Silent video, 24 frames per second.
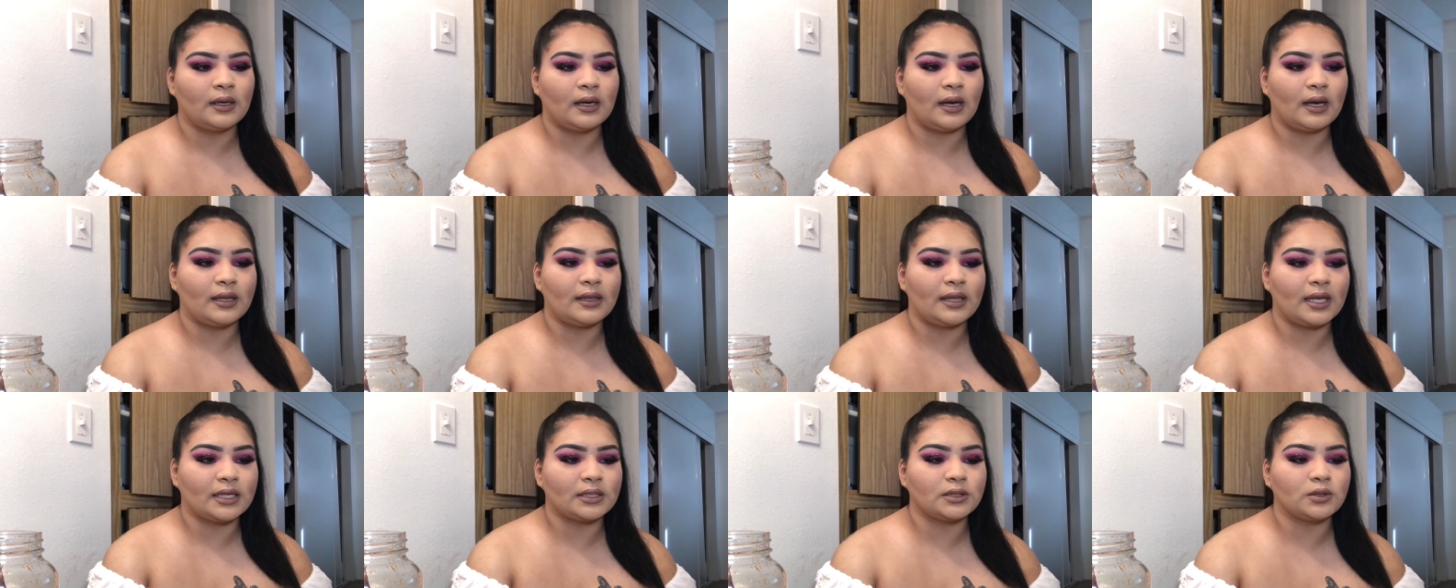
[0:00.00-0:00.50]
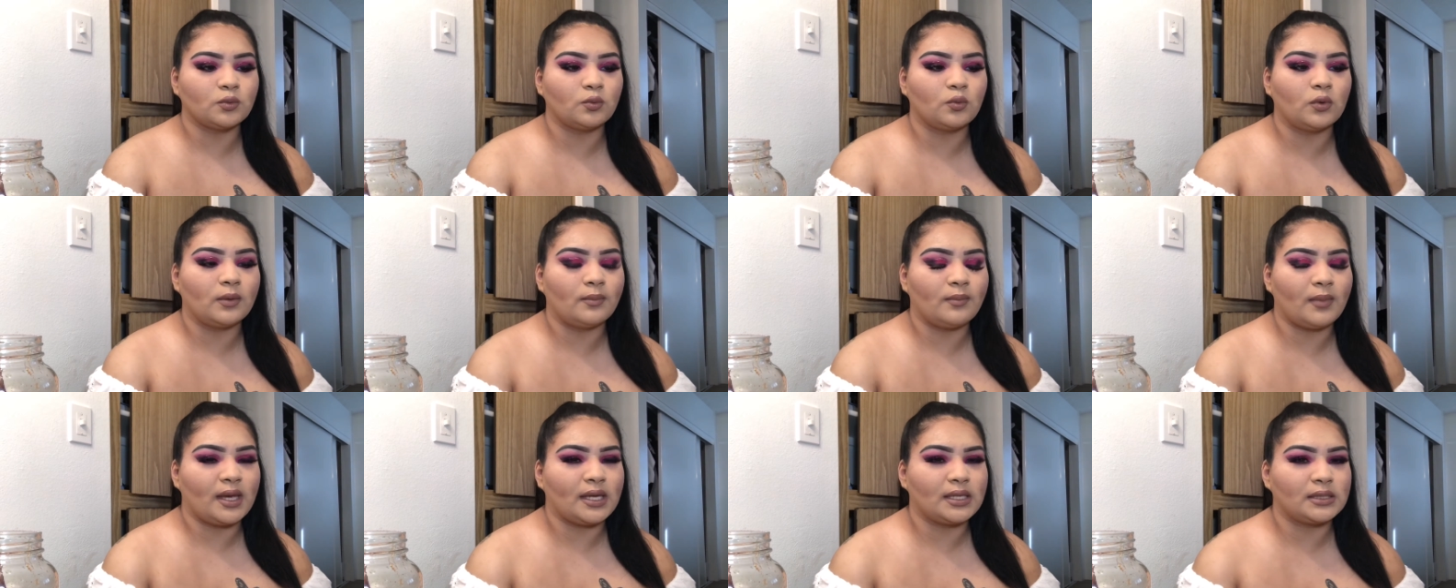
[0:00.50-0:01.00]
that's what
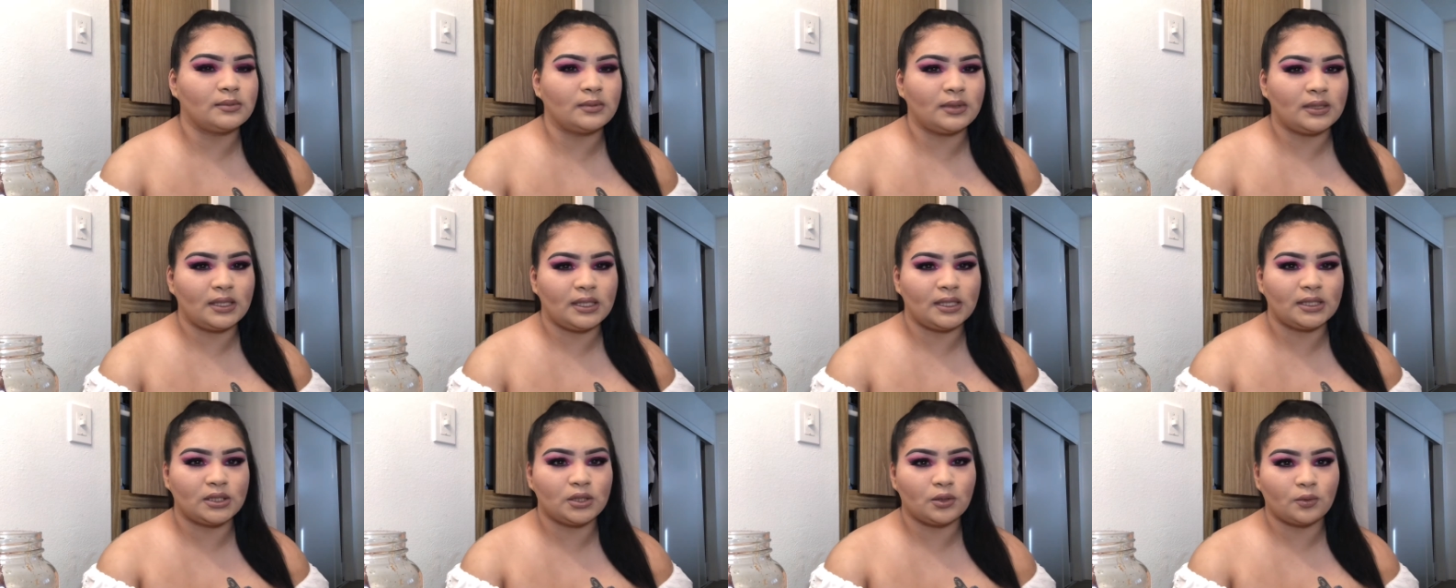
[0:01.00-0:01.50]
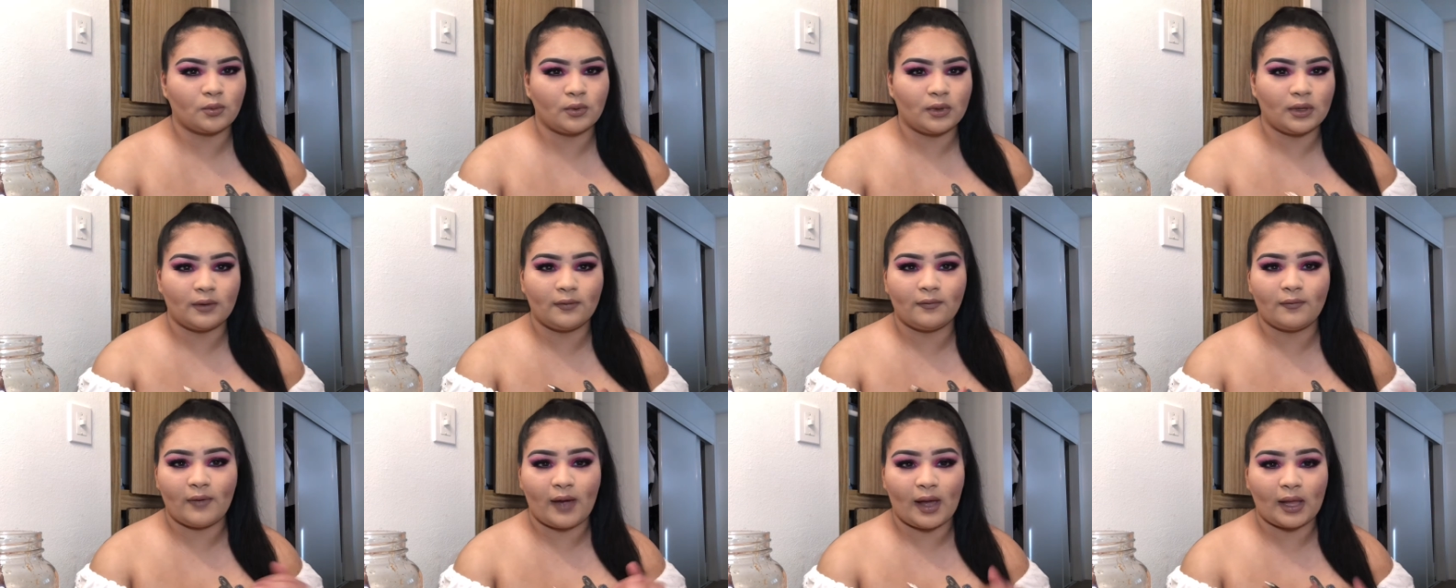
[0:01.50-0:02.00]
makes me need to
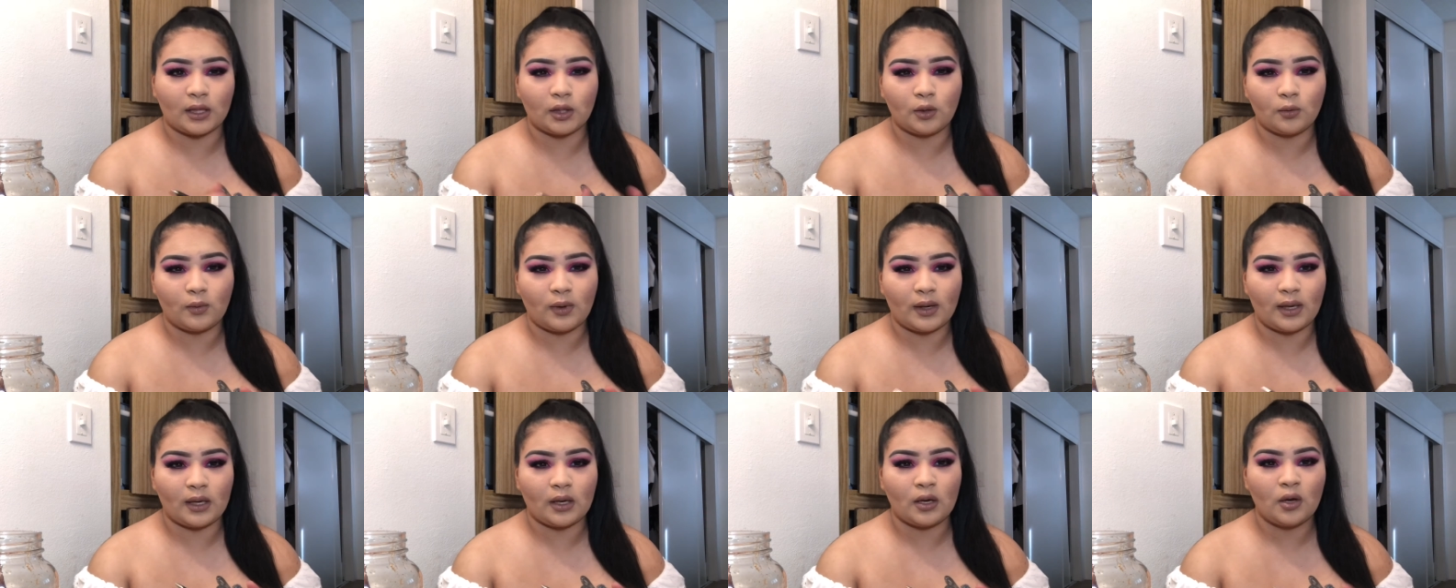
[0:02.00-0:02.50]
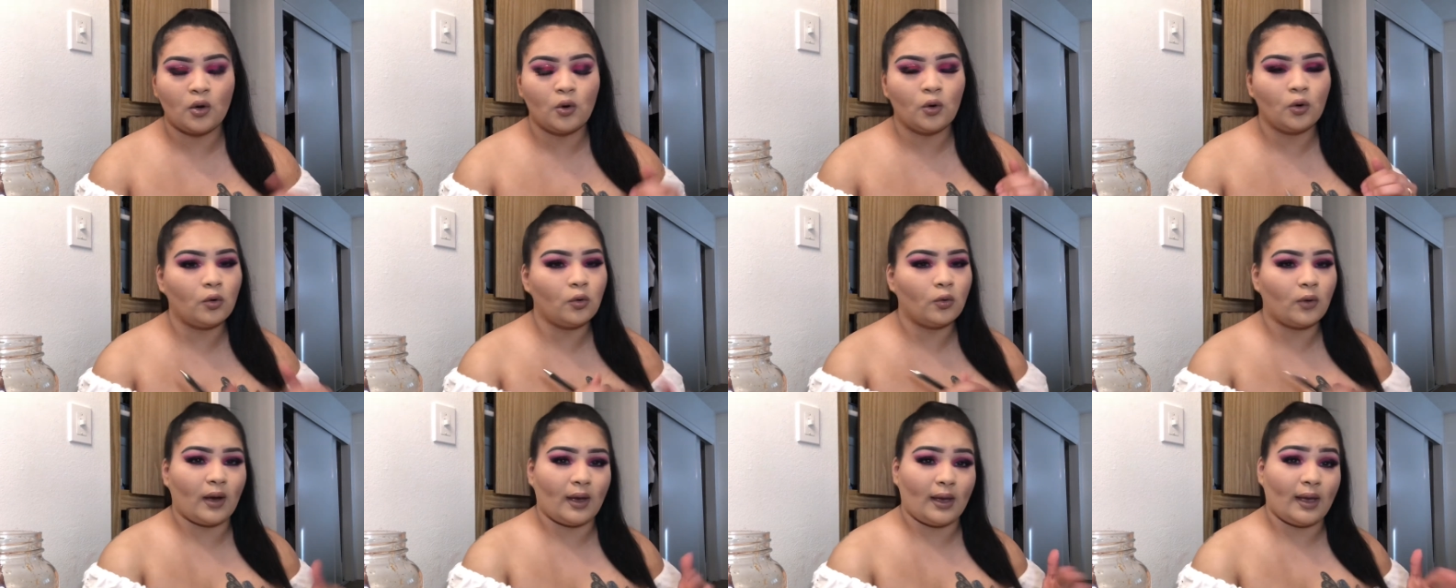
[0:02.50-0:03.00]
reevaluate
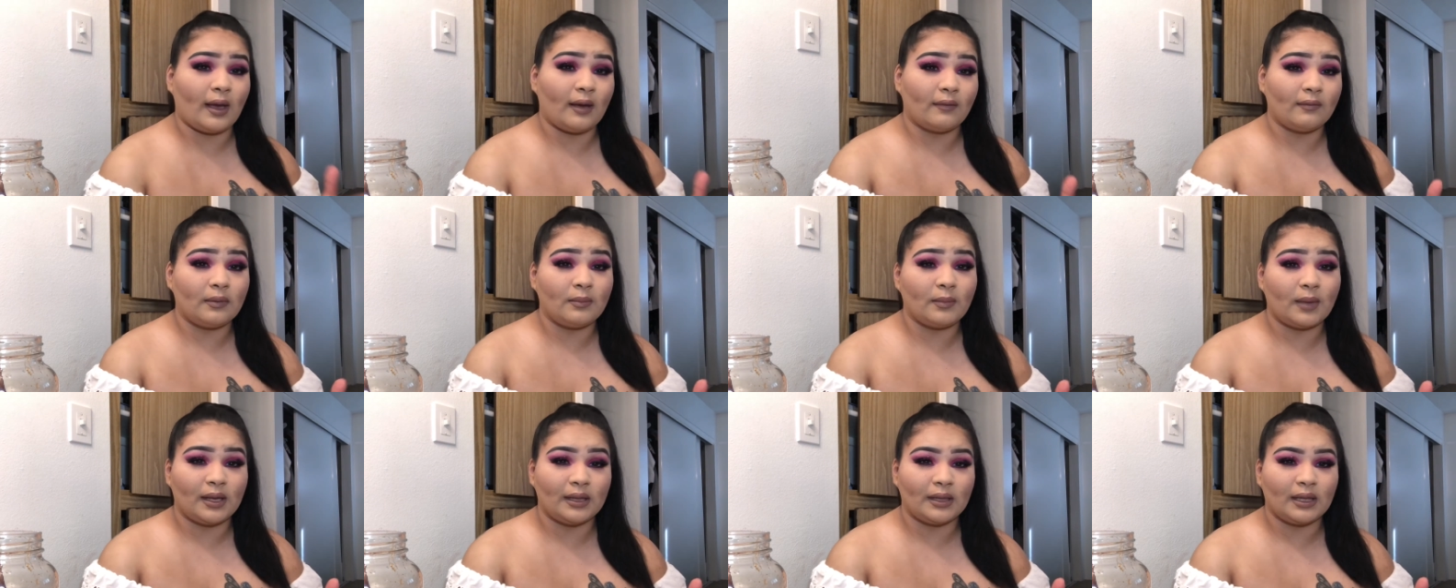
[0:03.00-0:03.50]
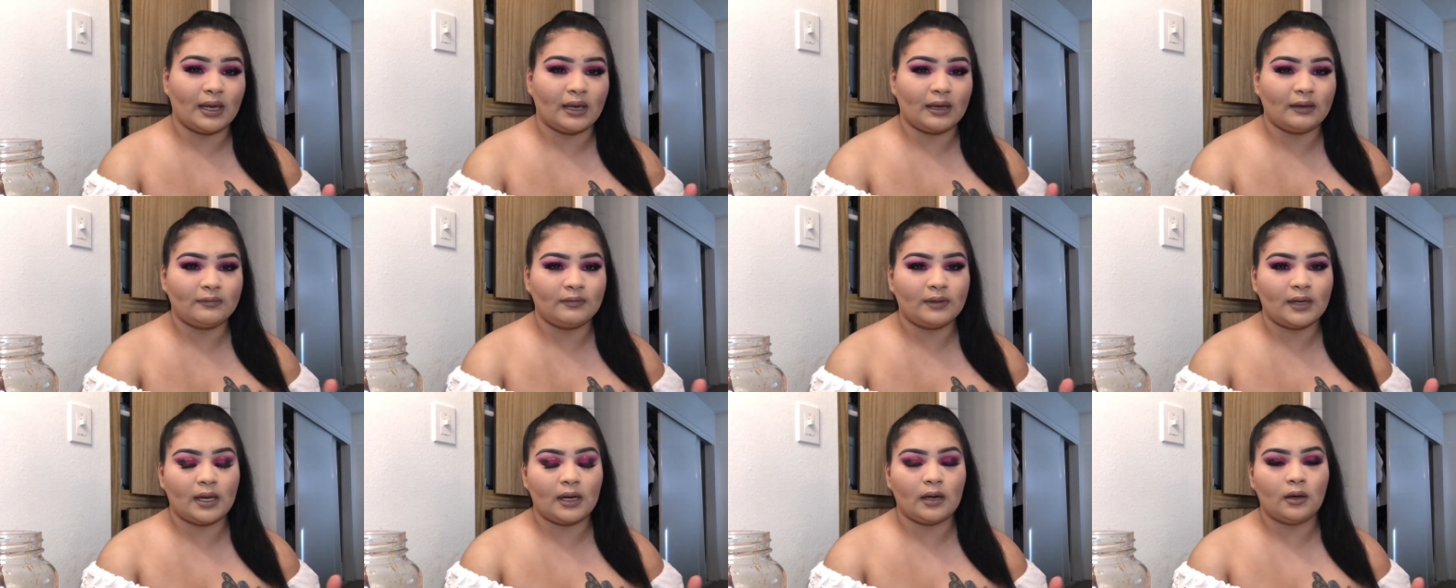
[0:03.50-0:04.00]
who I have in my life
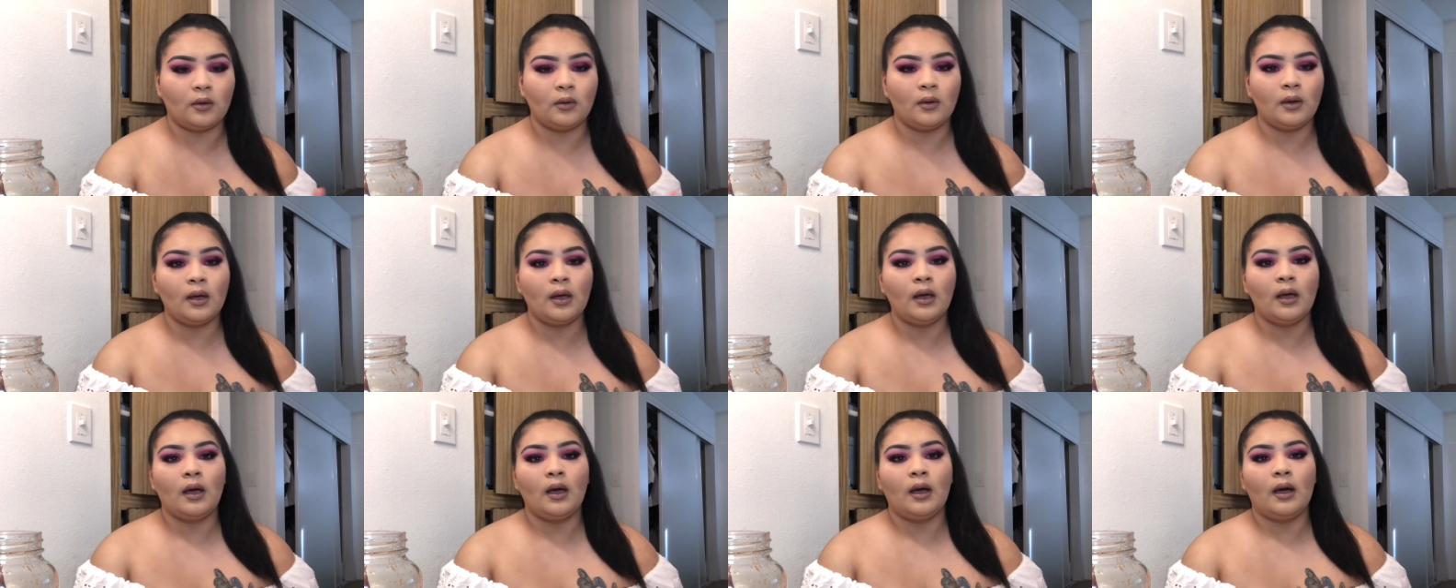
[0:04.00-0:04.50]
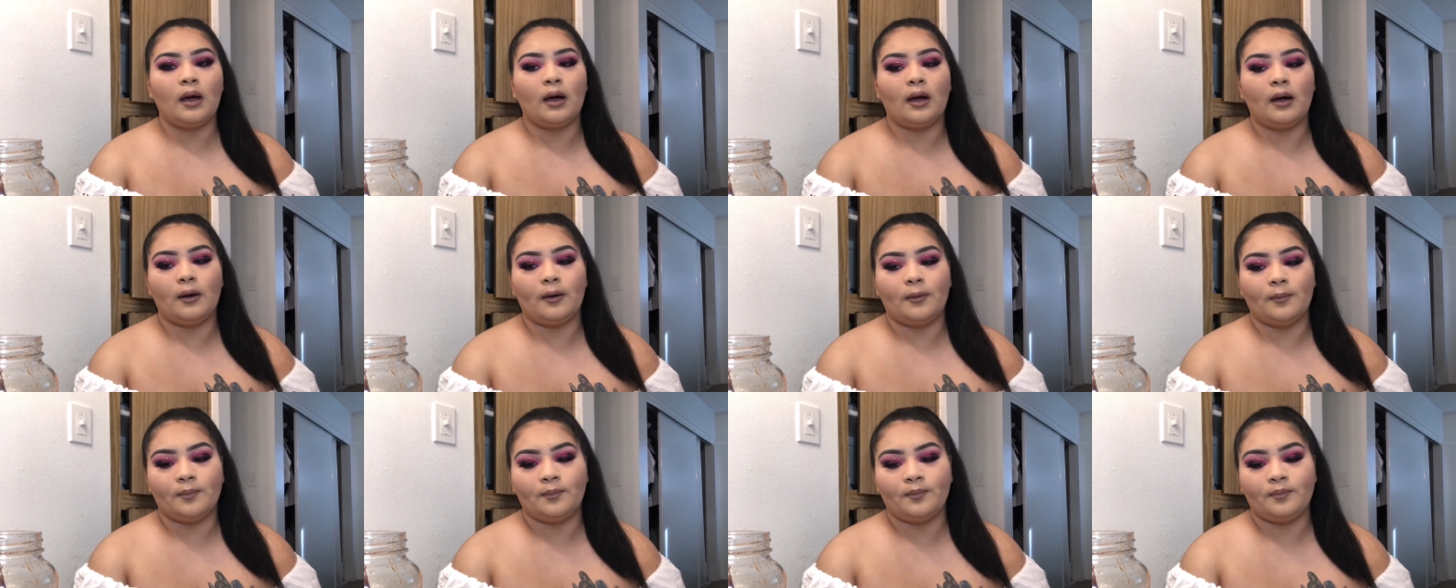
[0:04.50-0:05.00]
now.
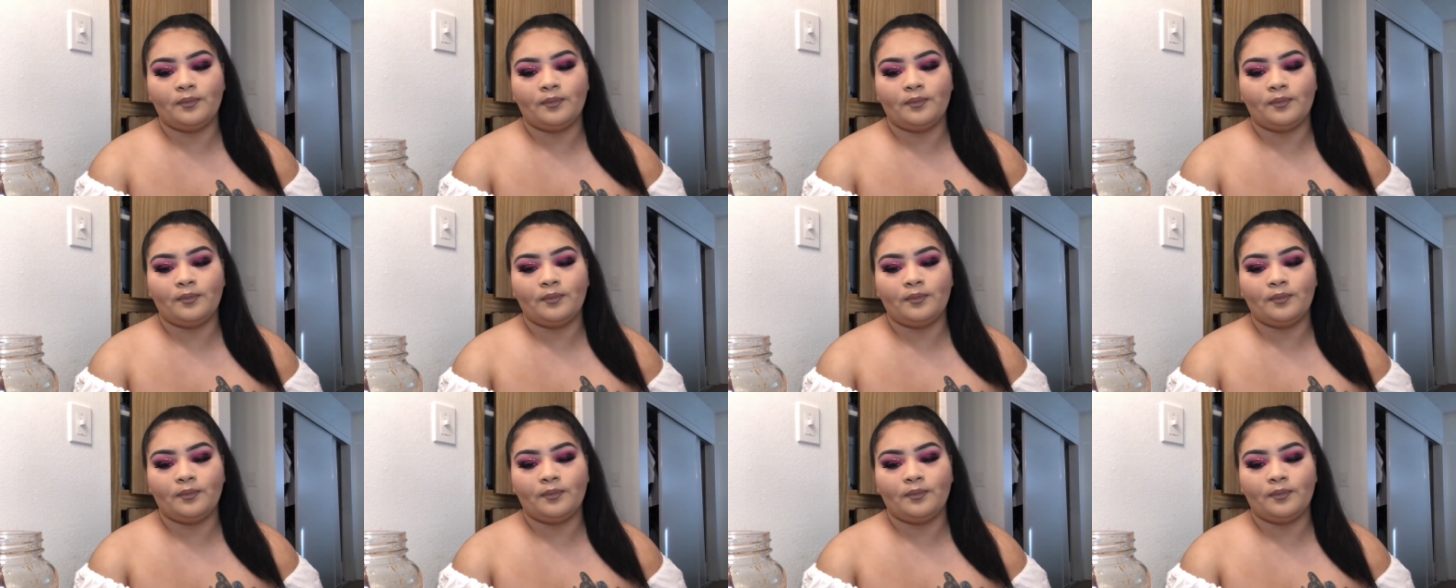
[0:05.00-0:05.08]
Um